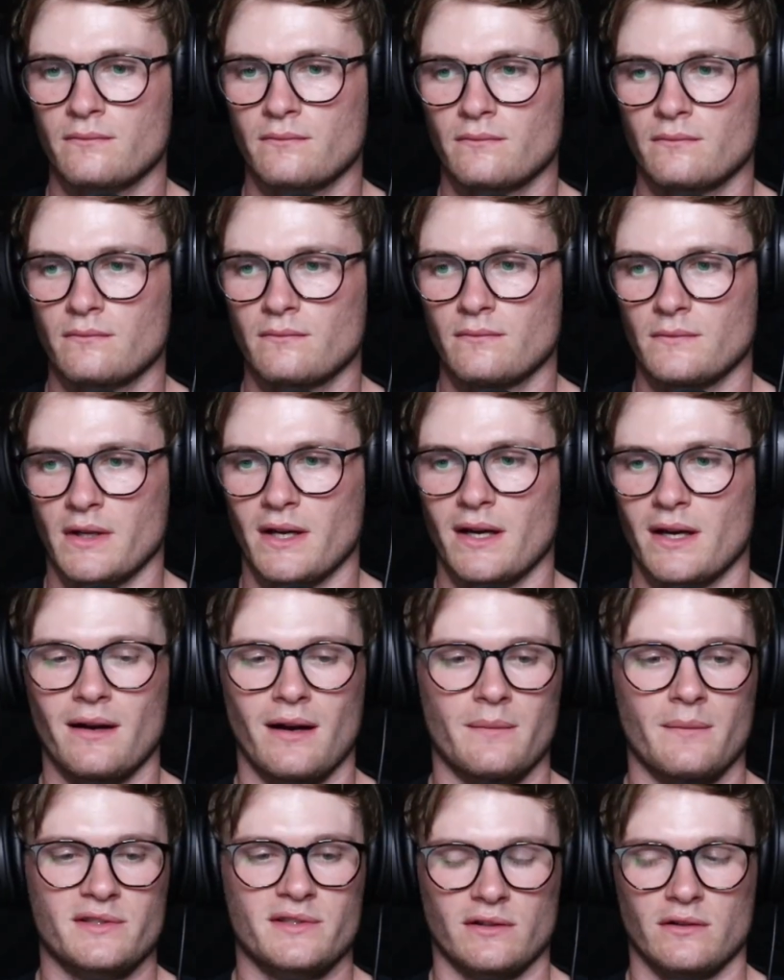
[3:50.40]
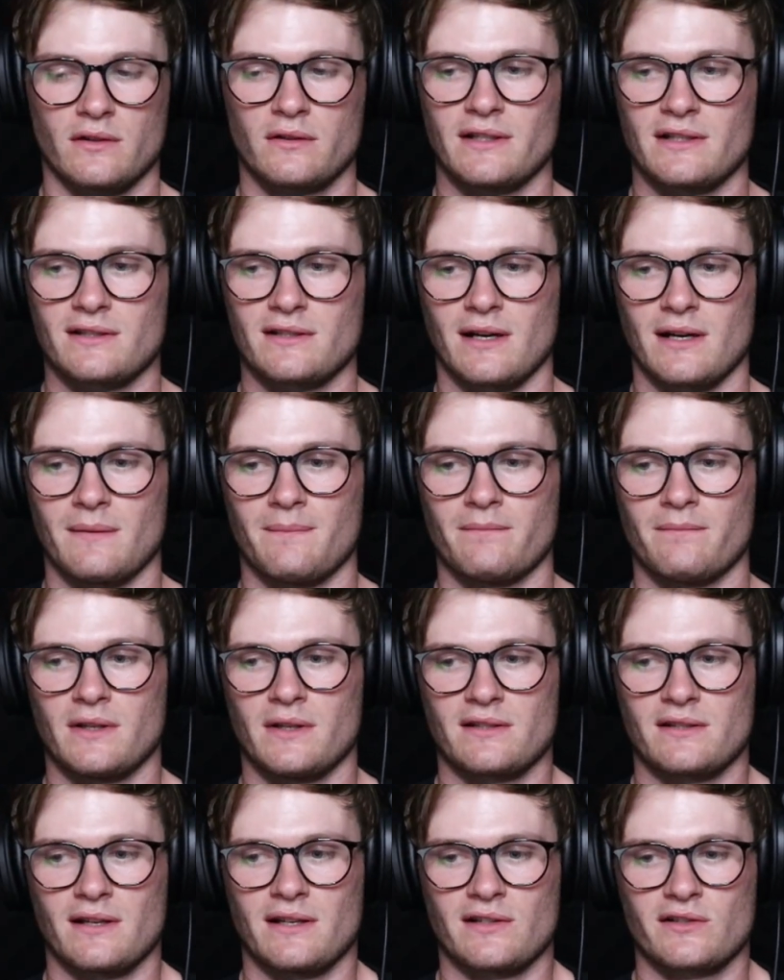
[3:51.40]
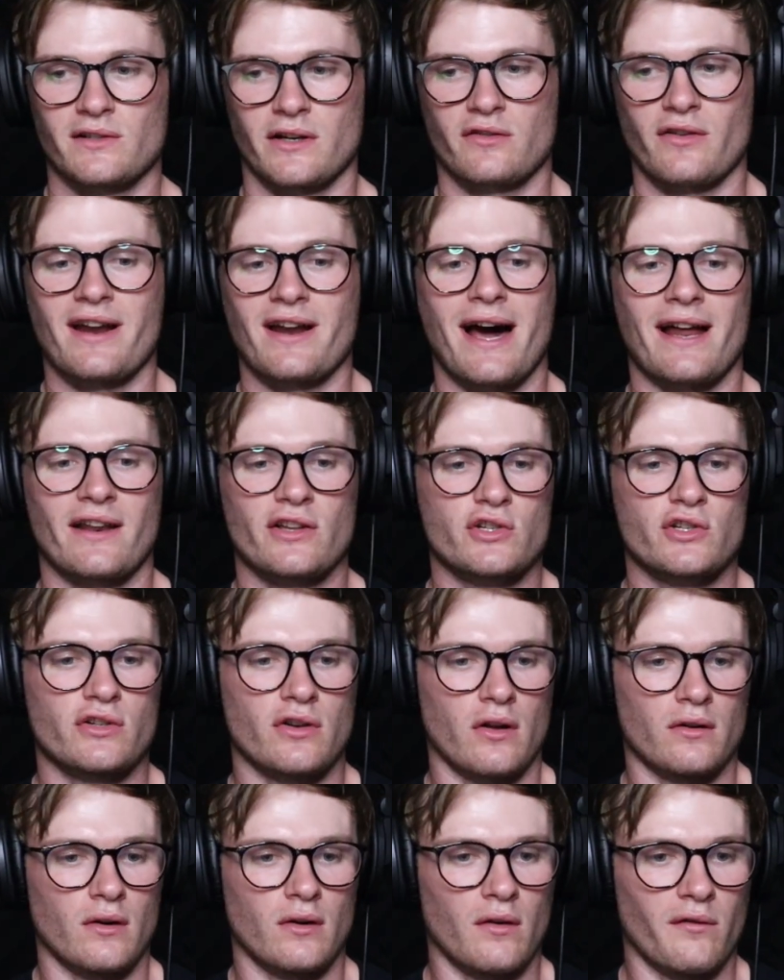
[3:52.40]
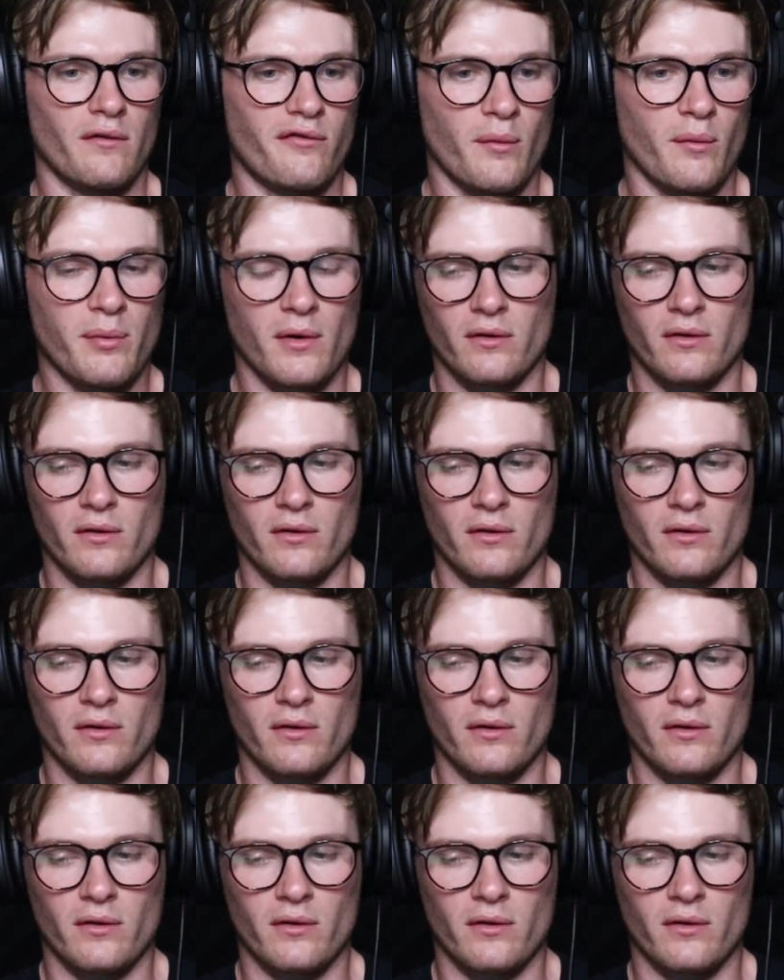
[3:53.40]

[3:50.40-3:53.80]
Yeah, absolutely. He's um he's, he's got a great attitude on, on football.